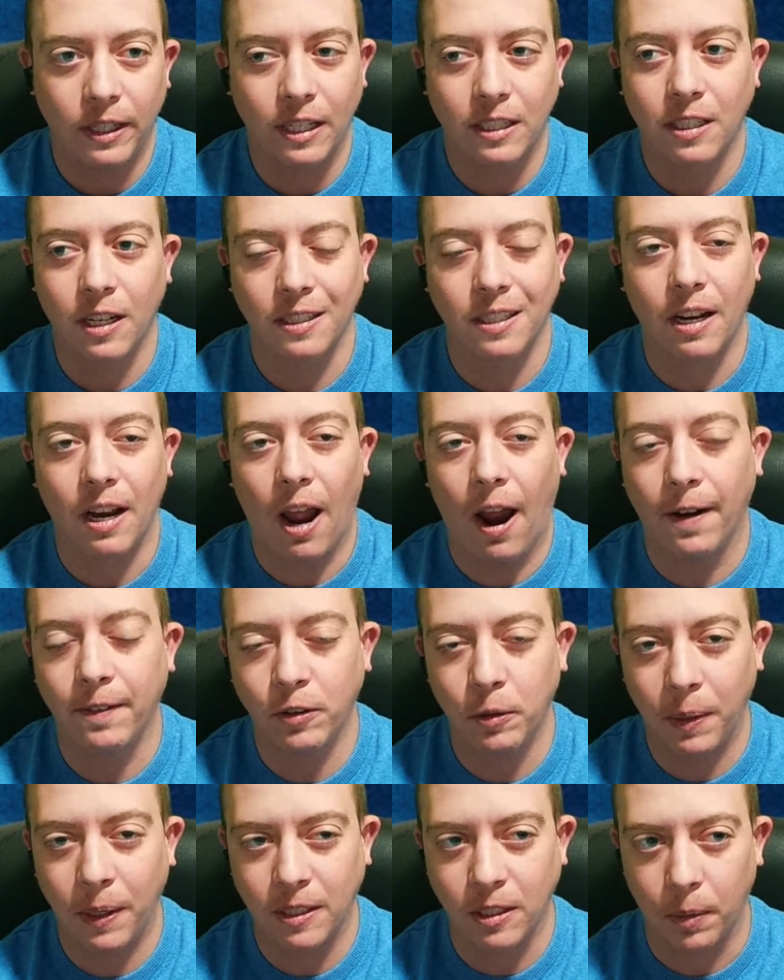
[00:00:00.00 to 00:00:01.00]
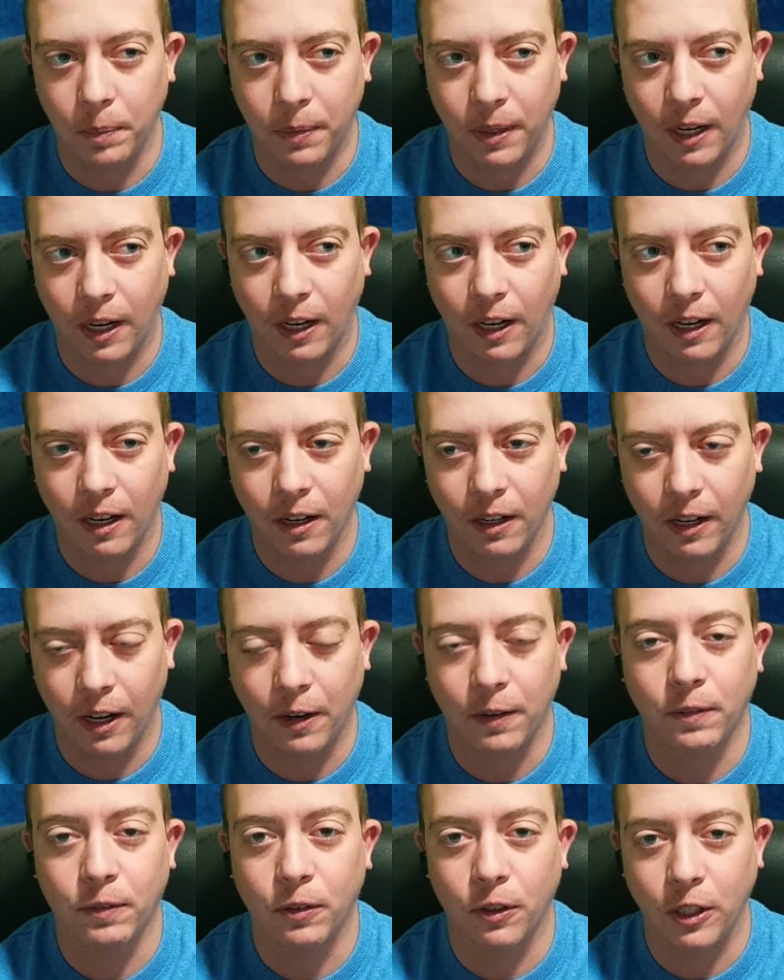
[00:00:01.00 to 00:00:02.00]
This doesn't have to be something
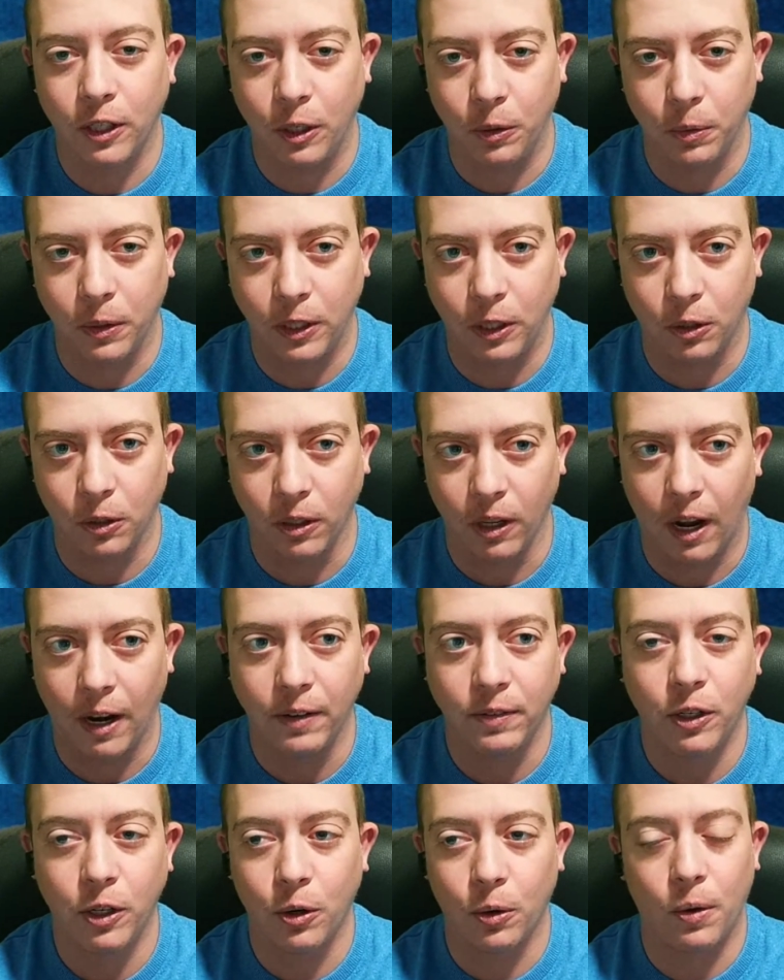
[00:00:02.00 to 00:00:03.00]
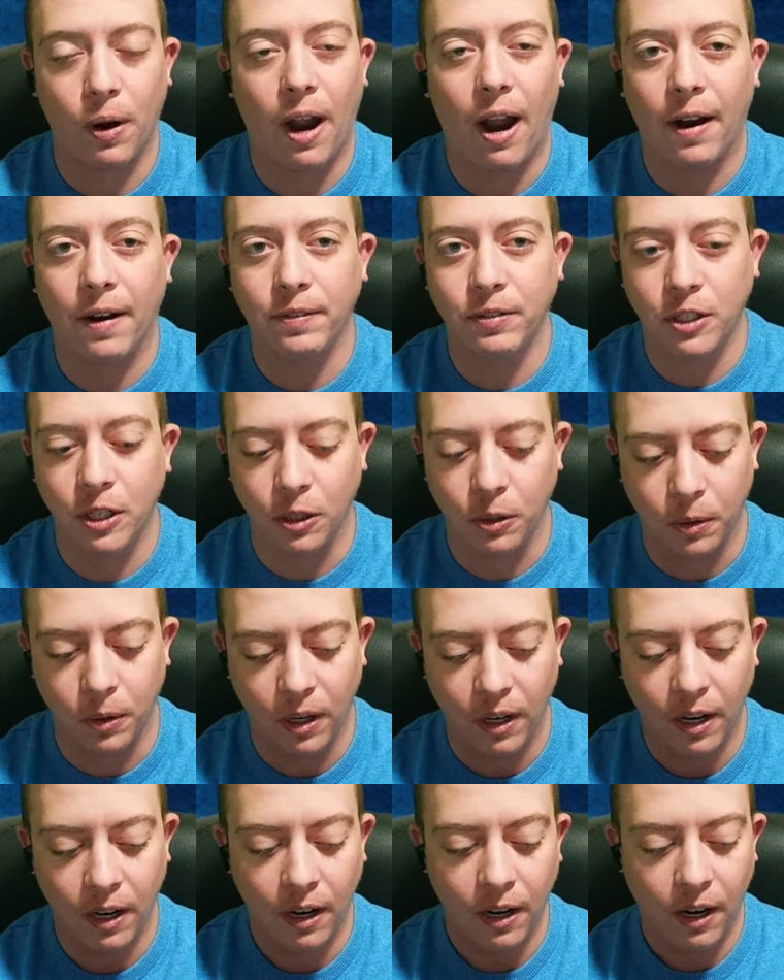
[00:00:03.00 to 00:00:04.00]
like for you in your life. You don't have to
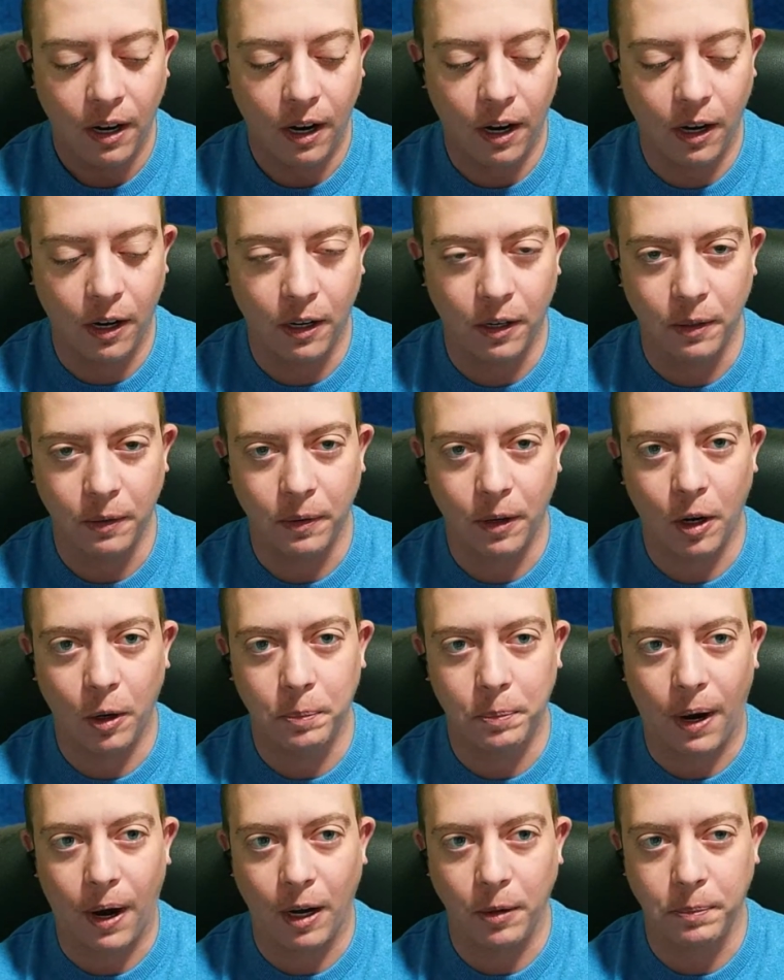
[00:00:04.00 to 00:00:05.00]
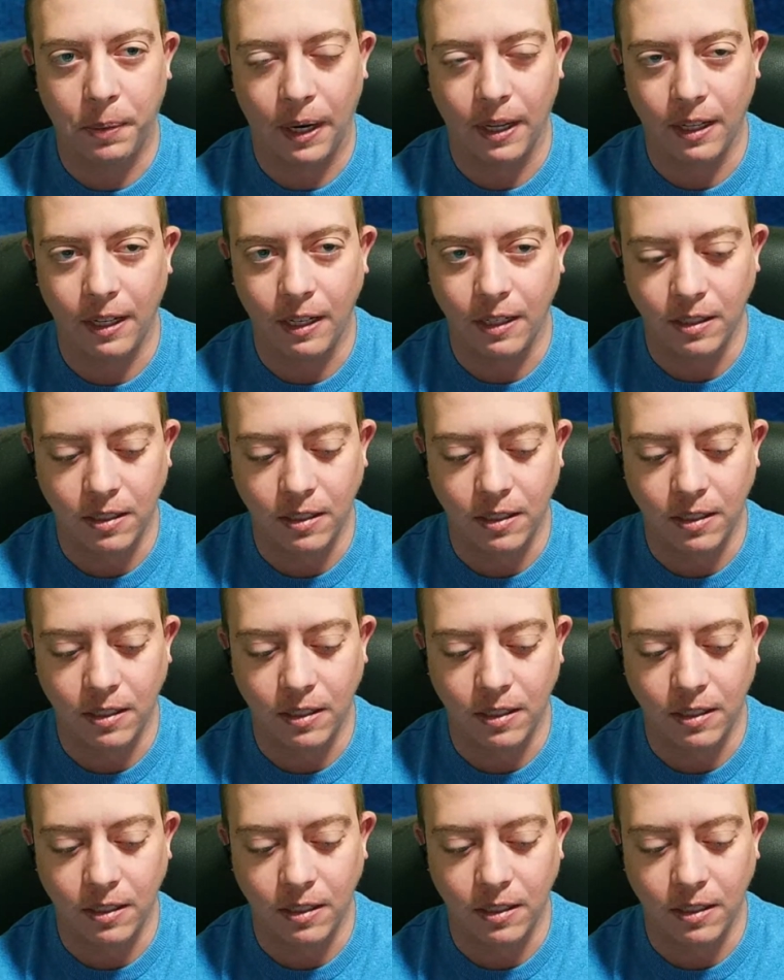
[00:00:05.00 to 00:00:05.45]
abide by these.